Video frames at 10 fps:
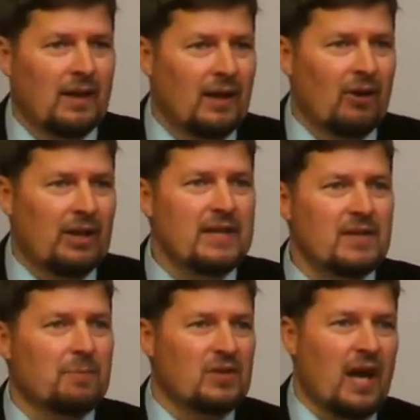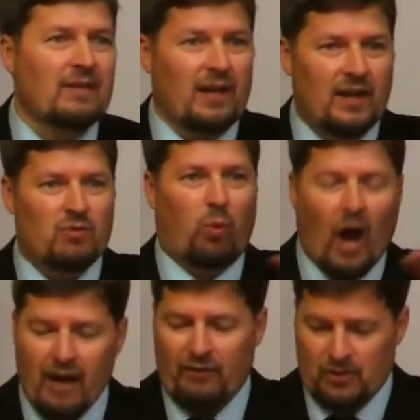You know, he's upset that his
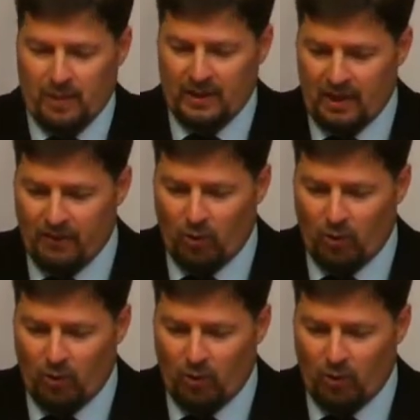wife has been given